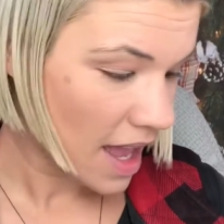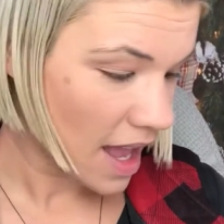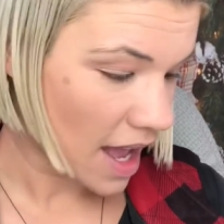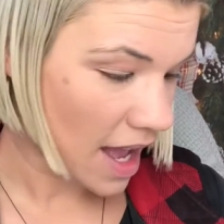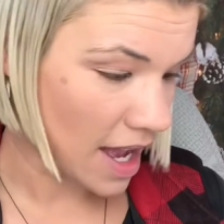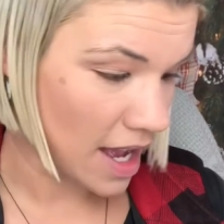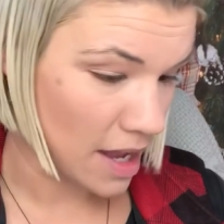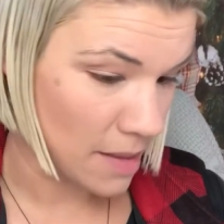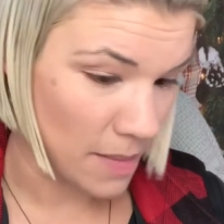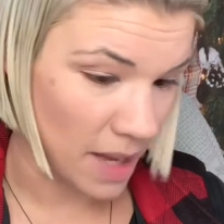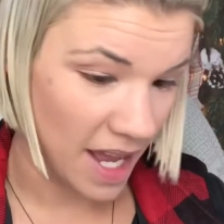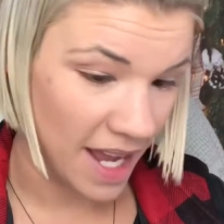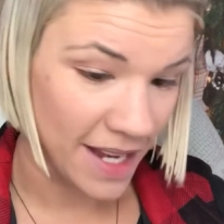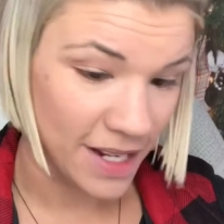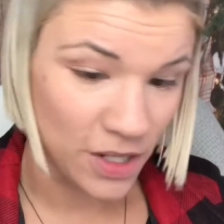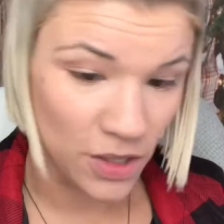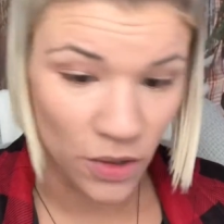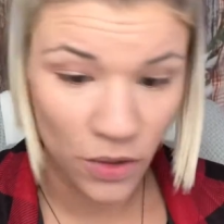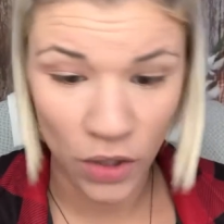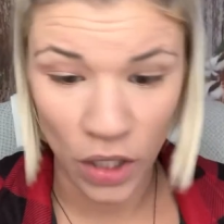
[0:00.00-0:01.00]
I
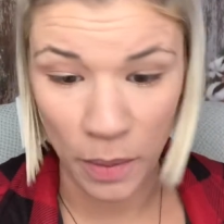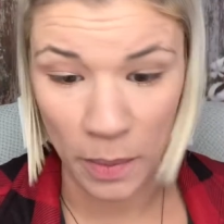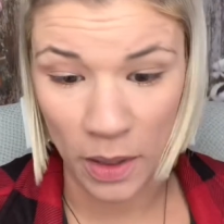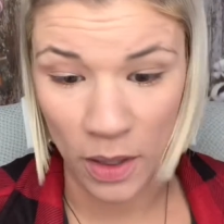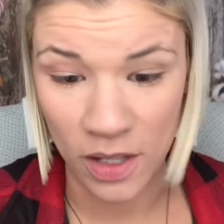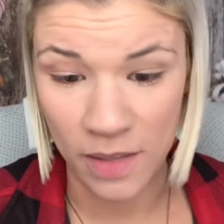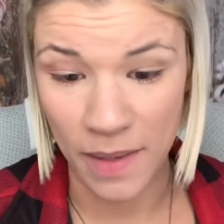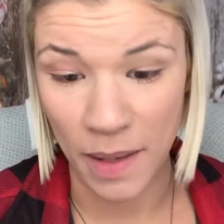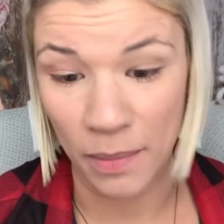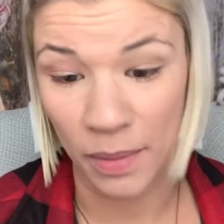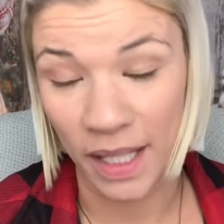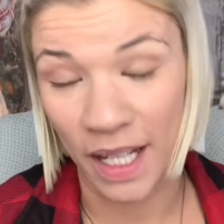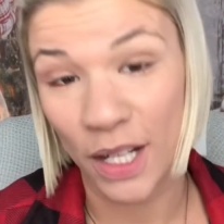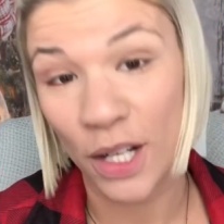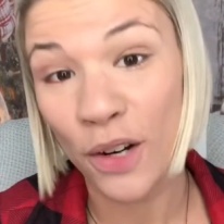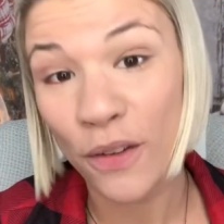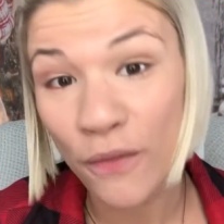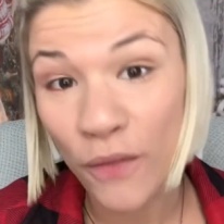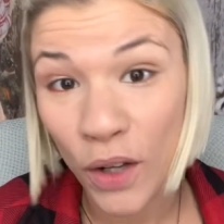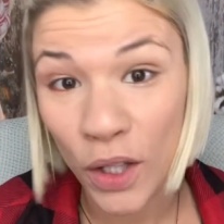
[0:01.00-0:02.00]
do normally use my
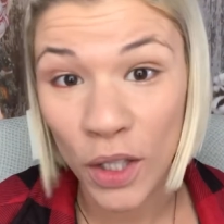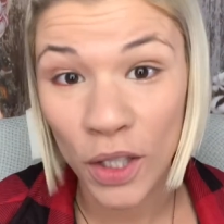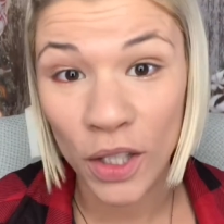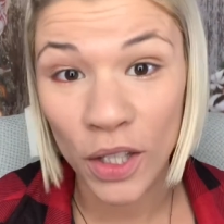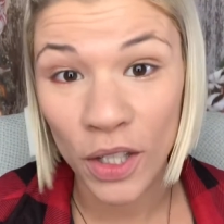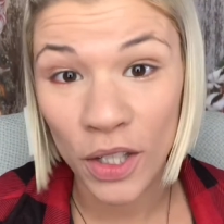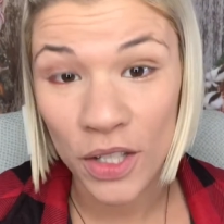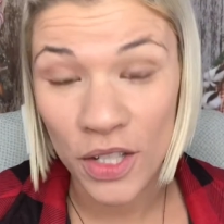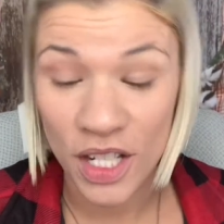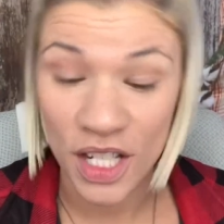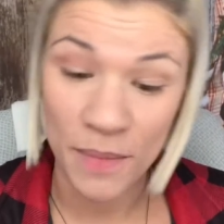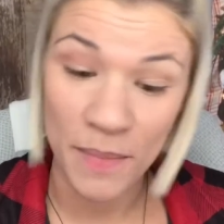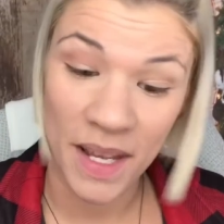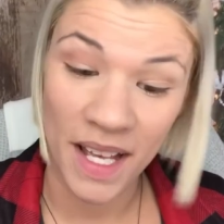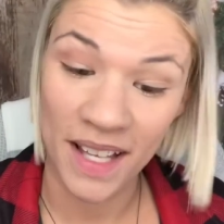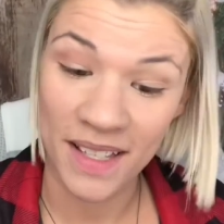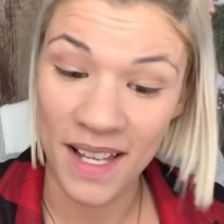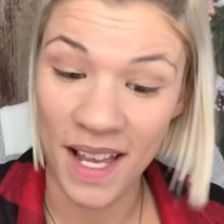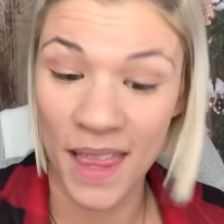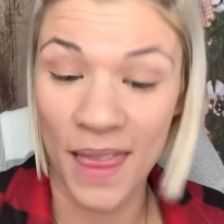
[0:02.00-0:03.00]
blender full just
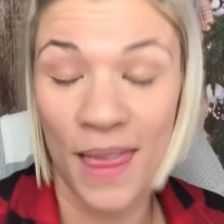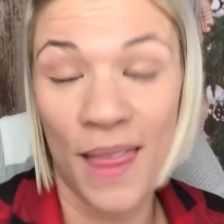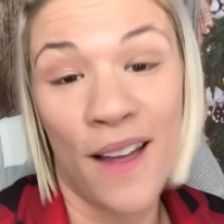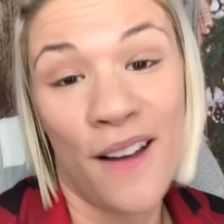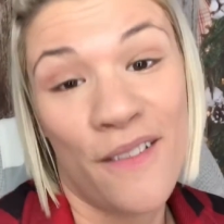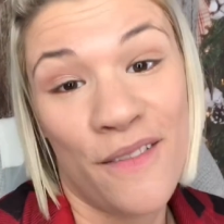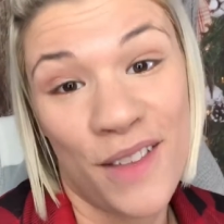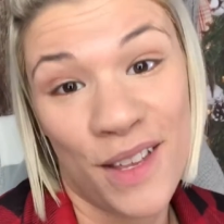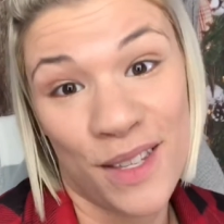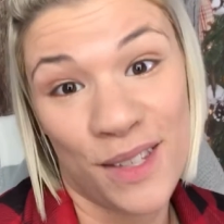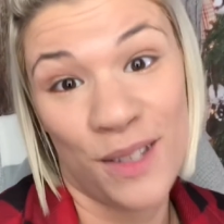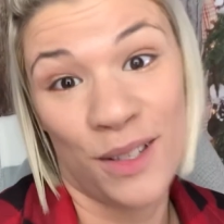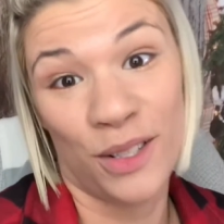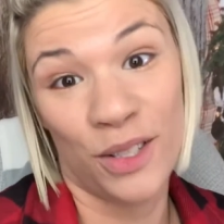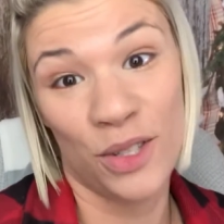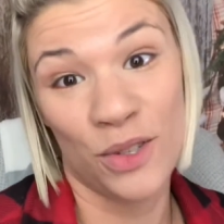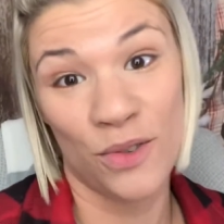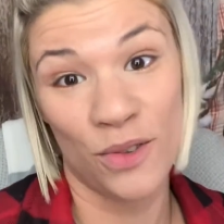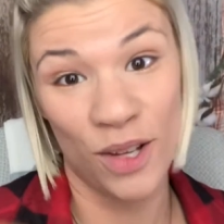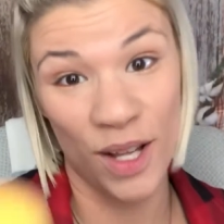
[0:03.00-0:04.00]
because I love this little
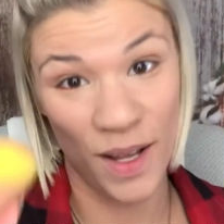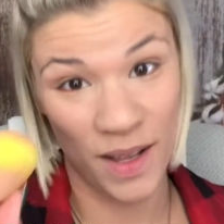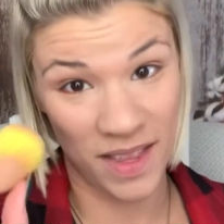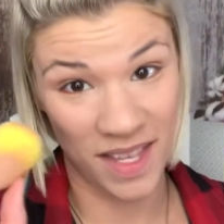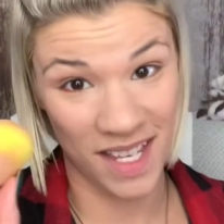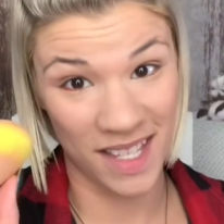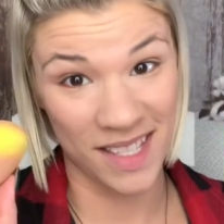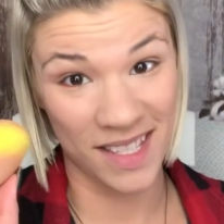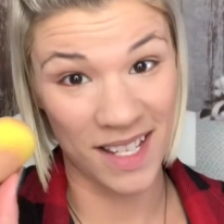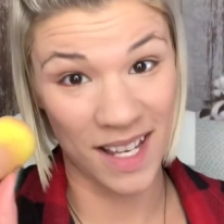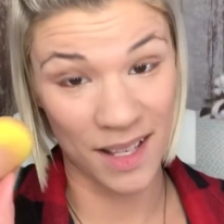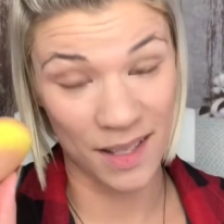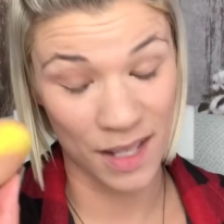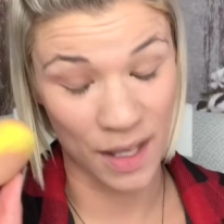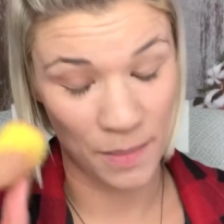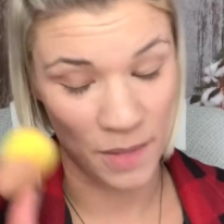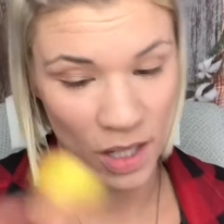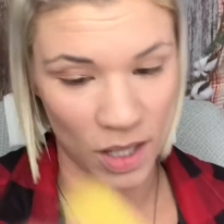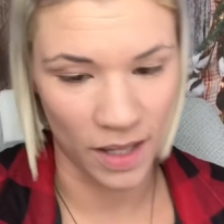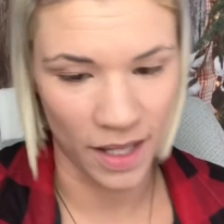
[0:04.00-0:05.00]
tool, and this does
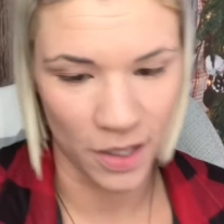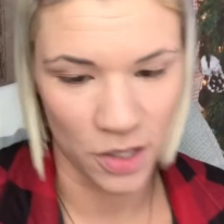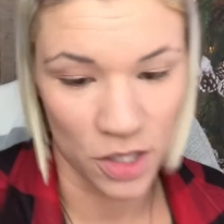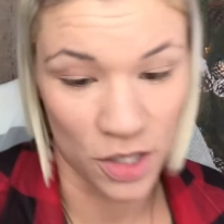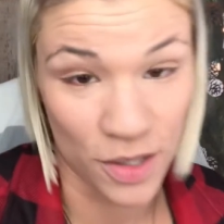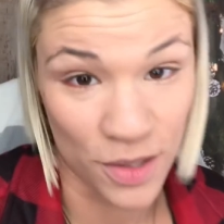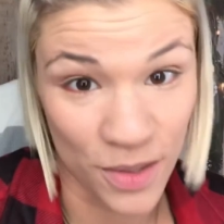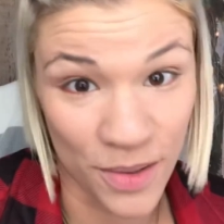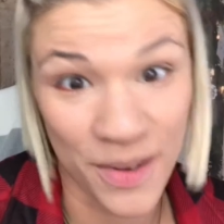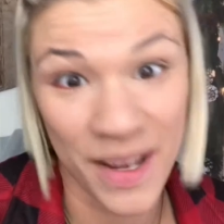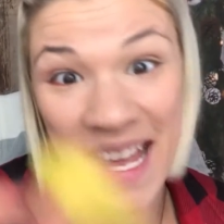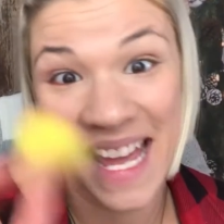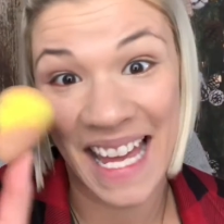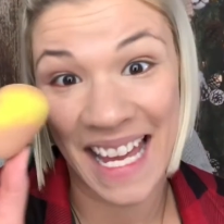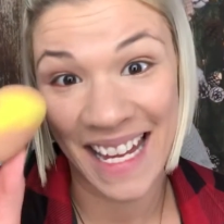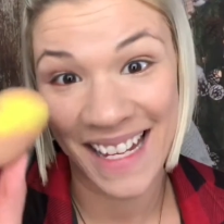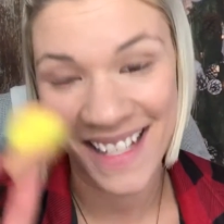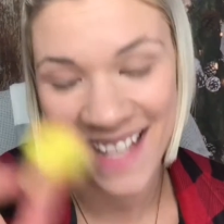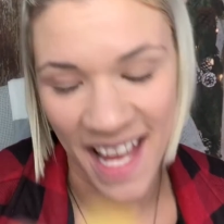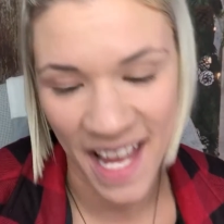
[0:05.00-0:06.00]
come in a collection, so
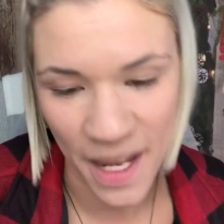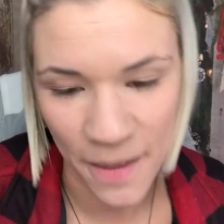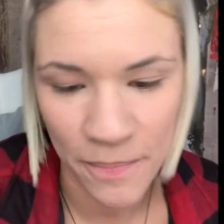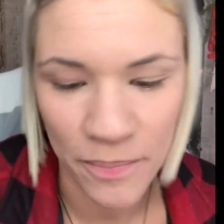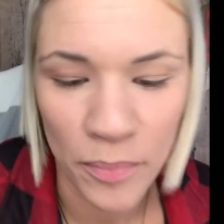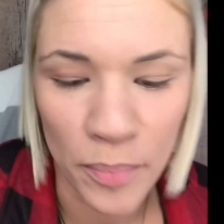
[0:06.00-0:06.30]
hang tight.